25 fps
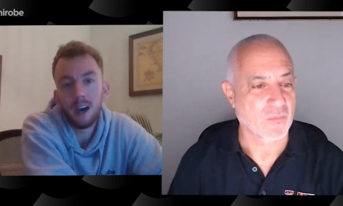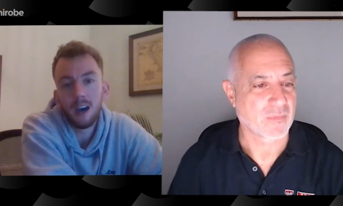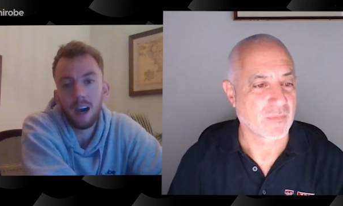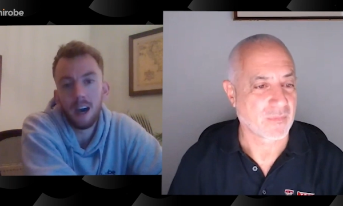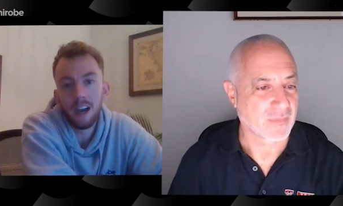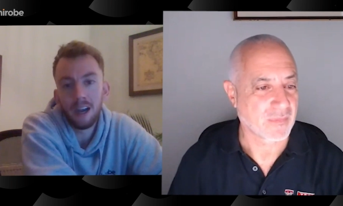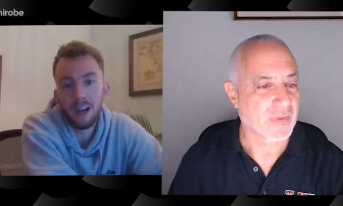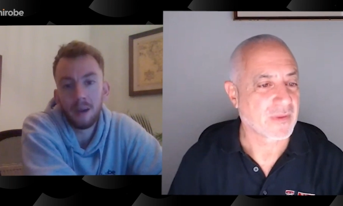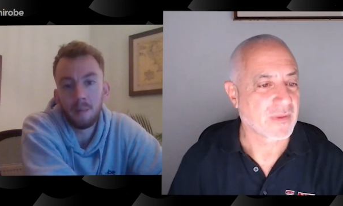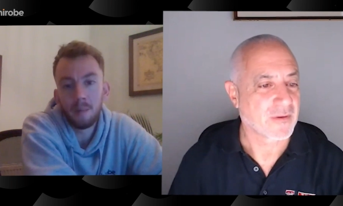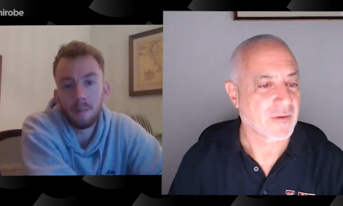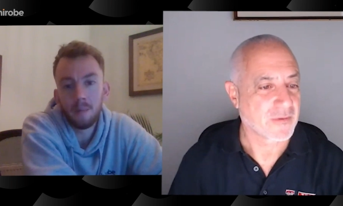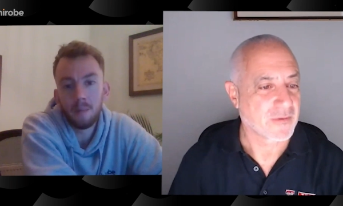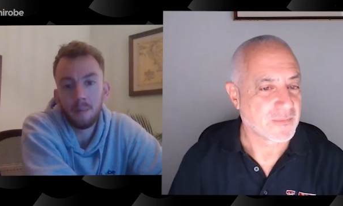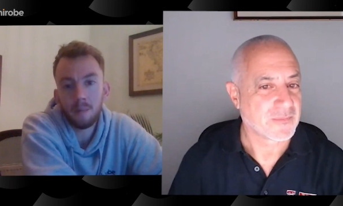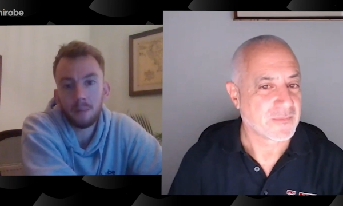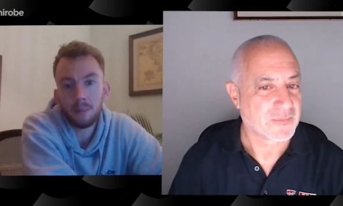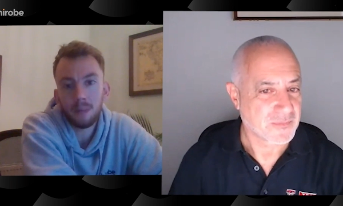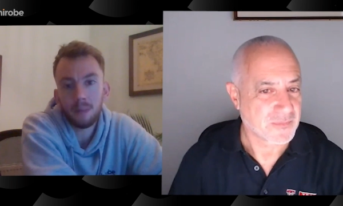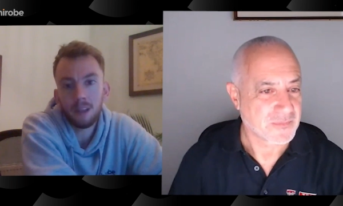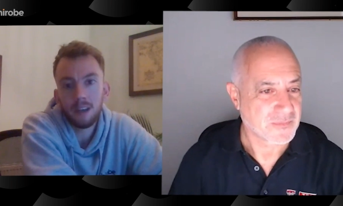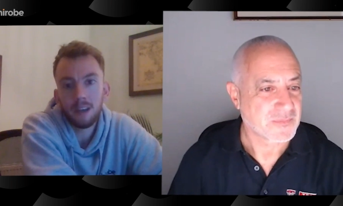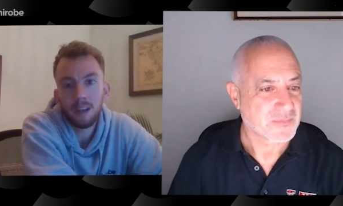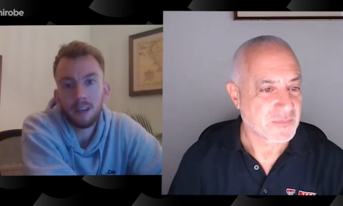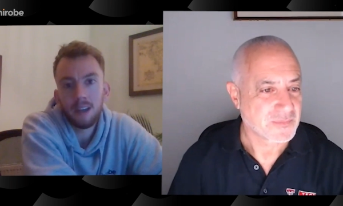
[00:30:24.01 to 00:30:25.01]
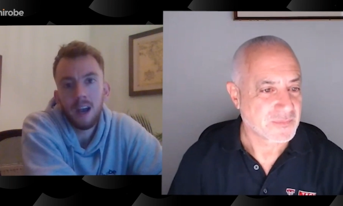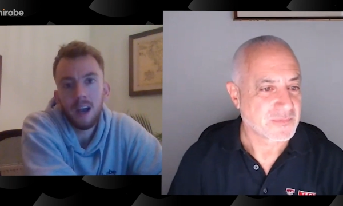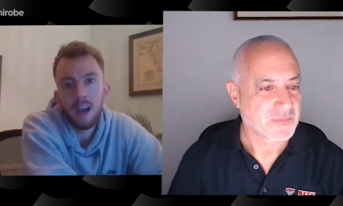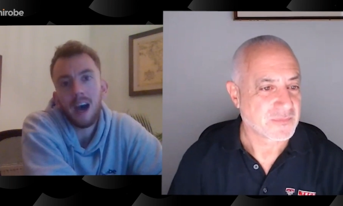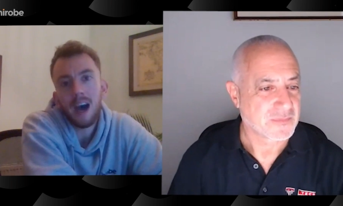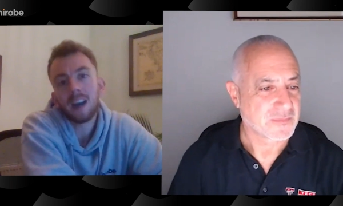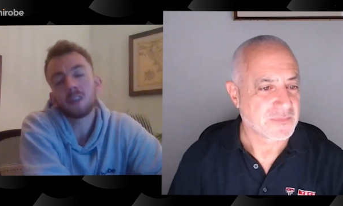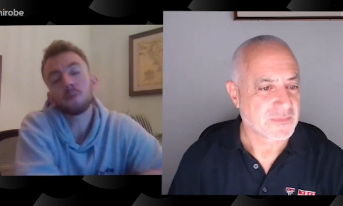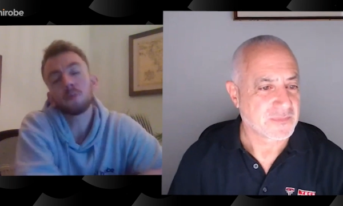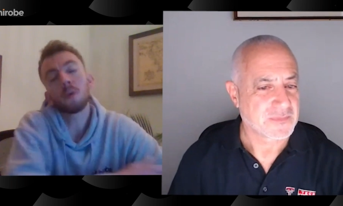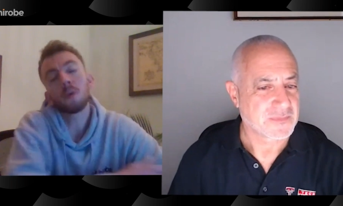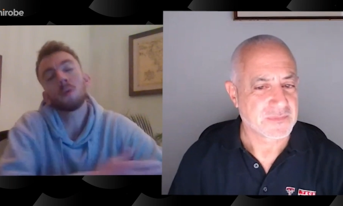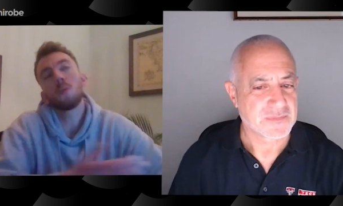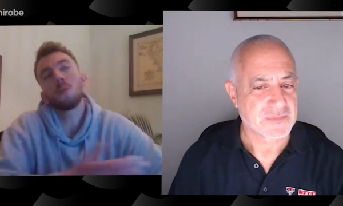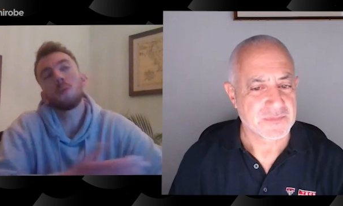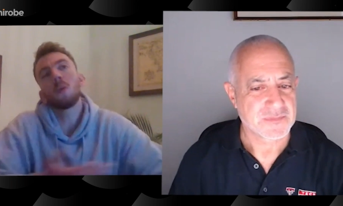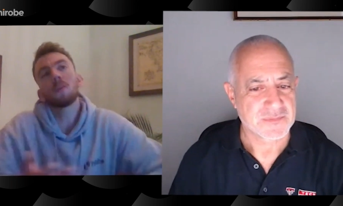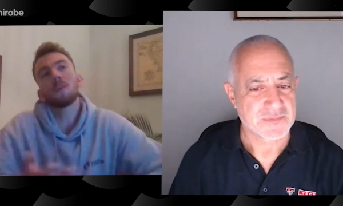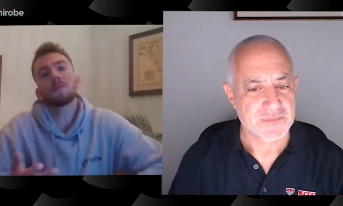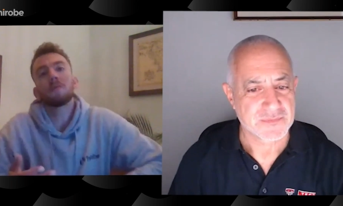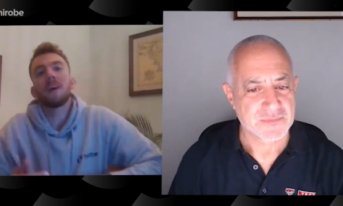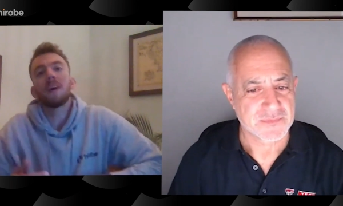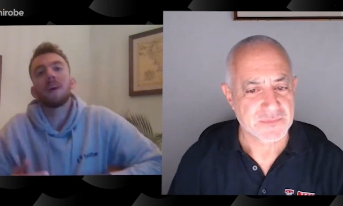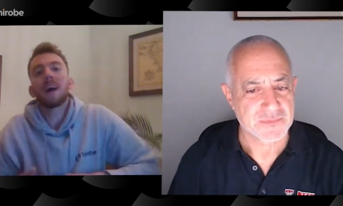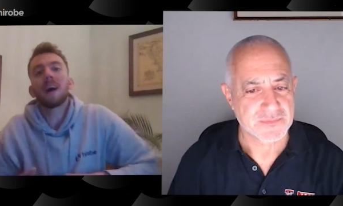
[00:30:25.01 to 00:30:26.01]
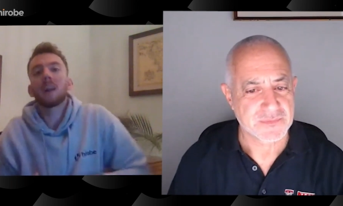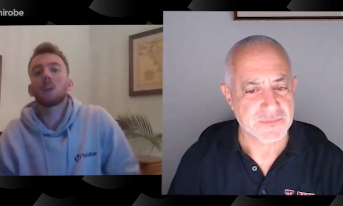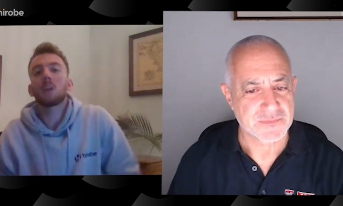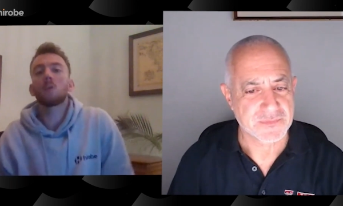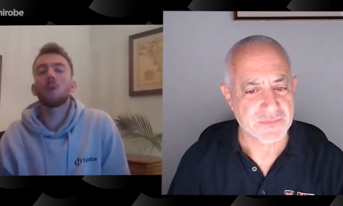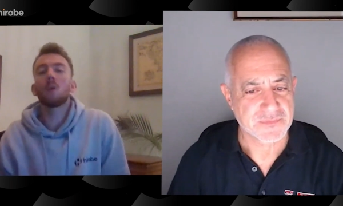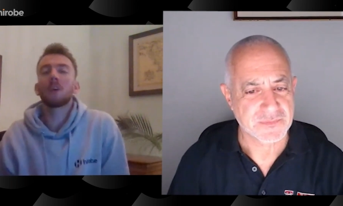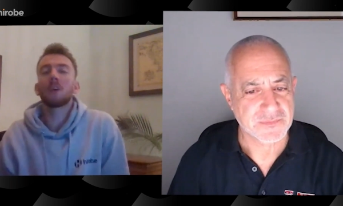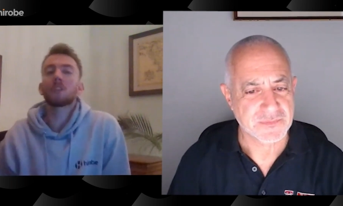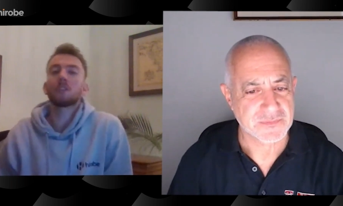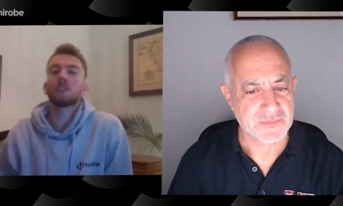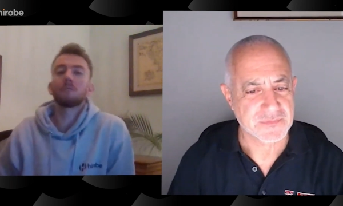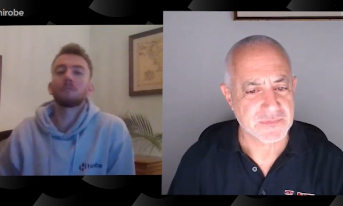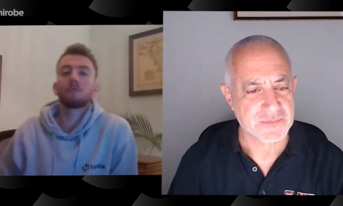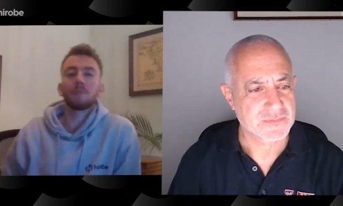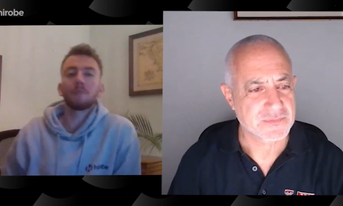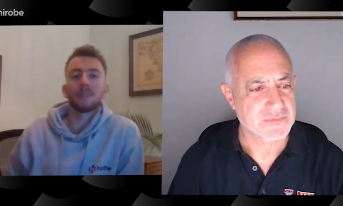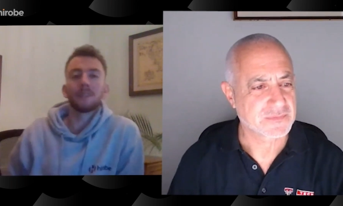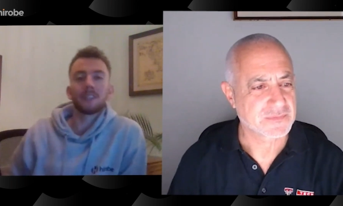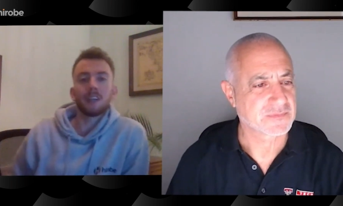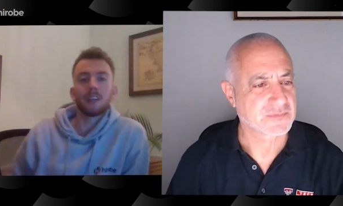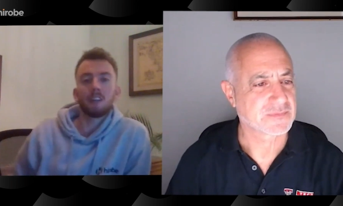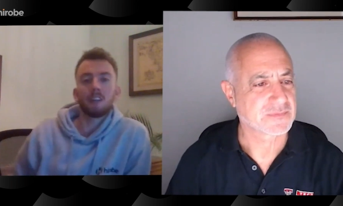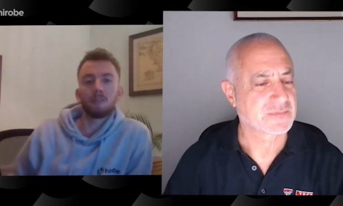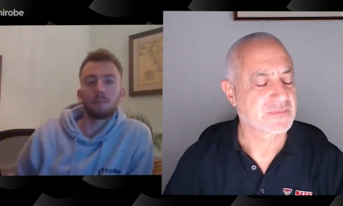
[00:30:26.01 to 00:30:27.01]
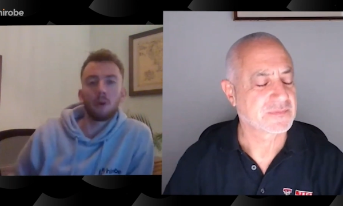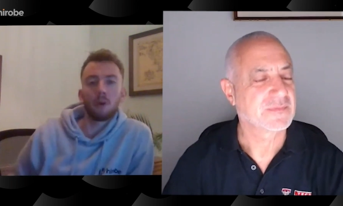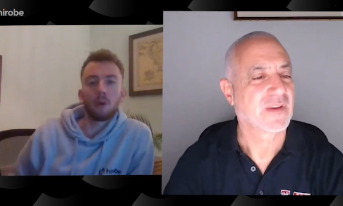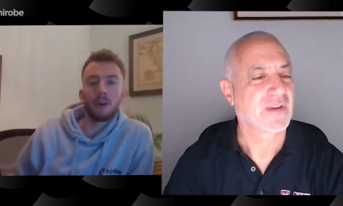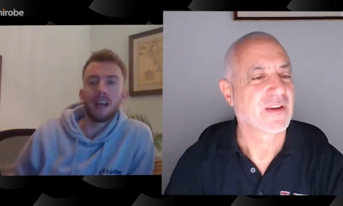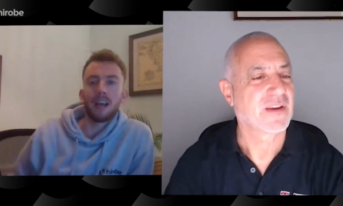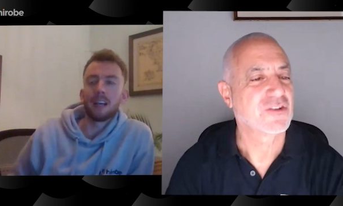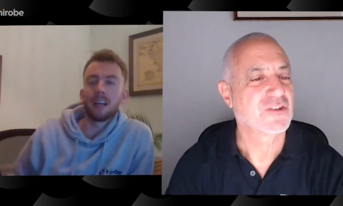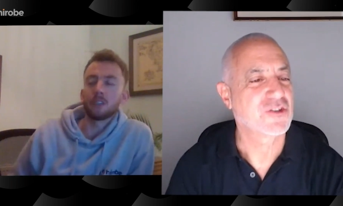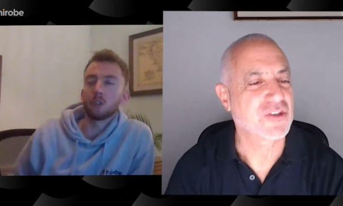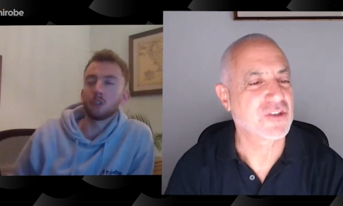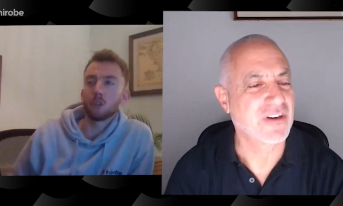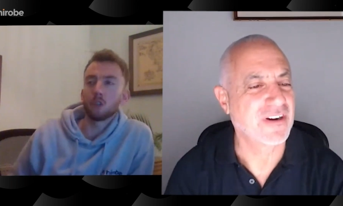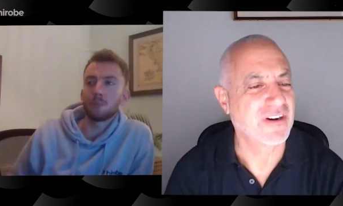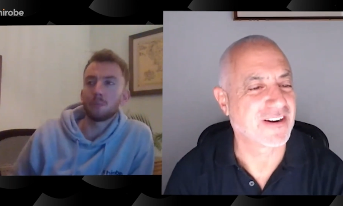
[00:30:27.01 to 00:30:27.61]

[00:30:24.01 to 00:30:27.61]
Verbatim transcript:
Speaker 1: Um, and I suppose one final question from yourself, Barnet, sure.